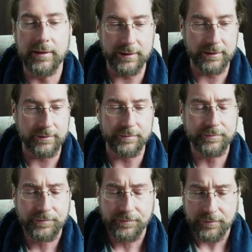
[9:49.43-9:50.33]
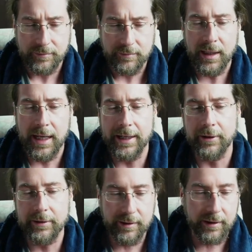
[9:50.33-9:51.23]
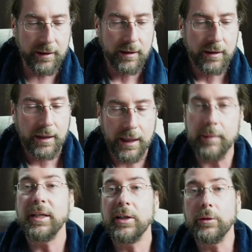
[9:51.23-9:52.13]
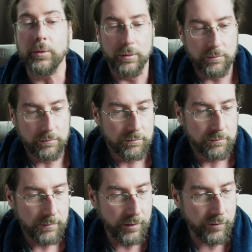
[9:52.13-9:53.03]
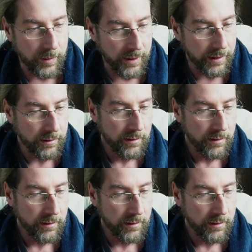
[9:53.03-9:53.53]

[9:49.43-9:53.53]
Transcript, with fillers: Ionity and me too. That's why.